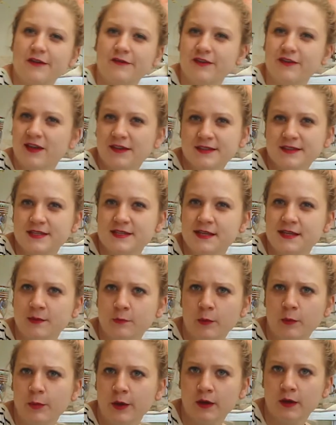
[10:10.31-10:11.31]
feel like this is
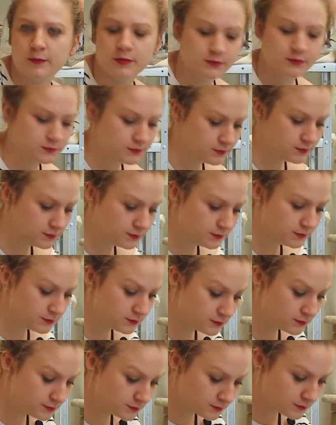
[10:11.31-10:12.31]
going to be purple.
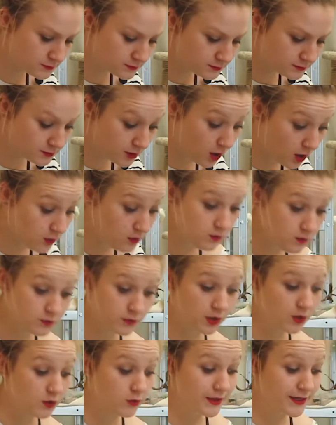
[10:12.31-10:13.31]
Oh
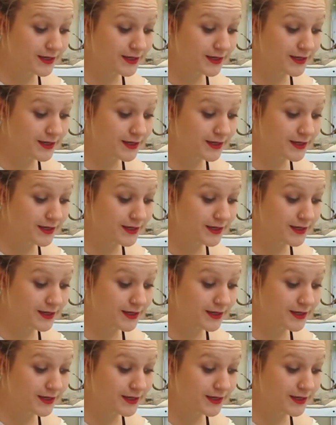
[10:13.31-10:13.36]
no,